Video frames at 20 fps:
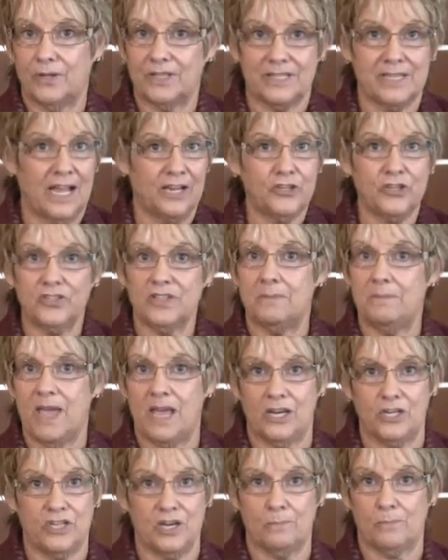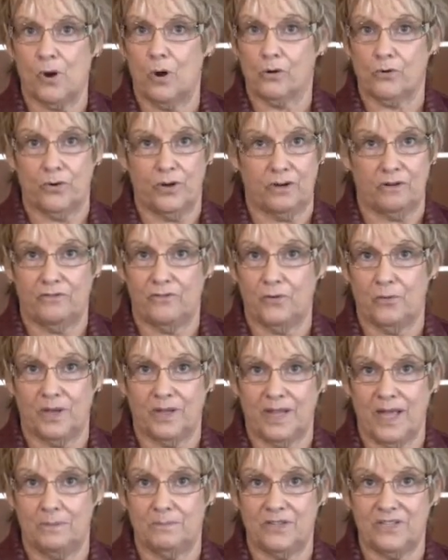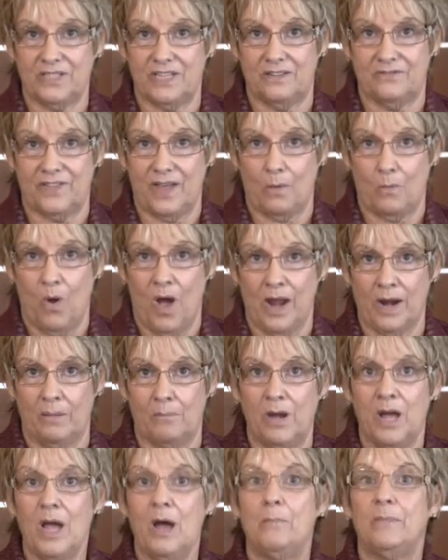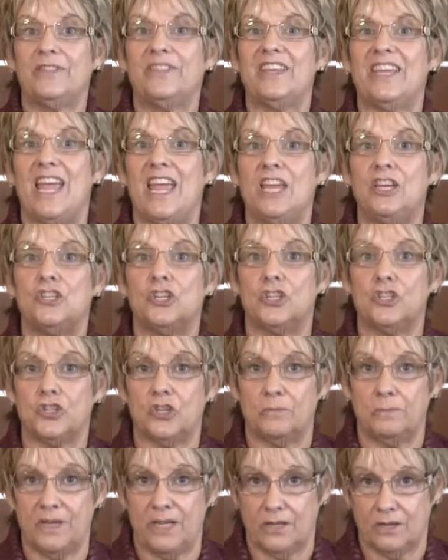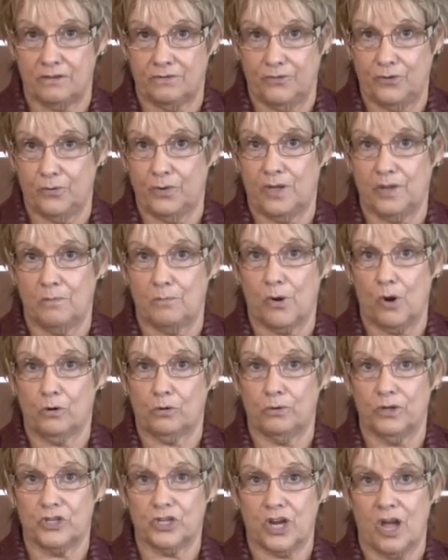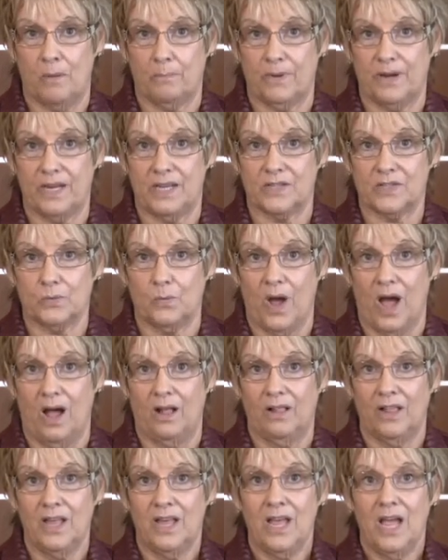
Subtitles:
It's not just the managing broker interviewing them to see if they want them, but the agent should be interviewing the brokerage company as well.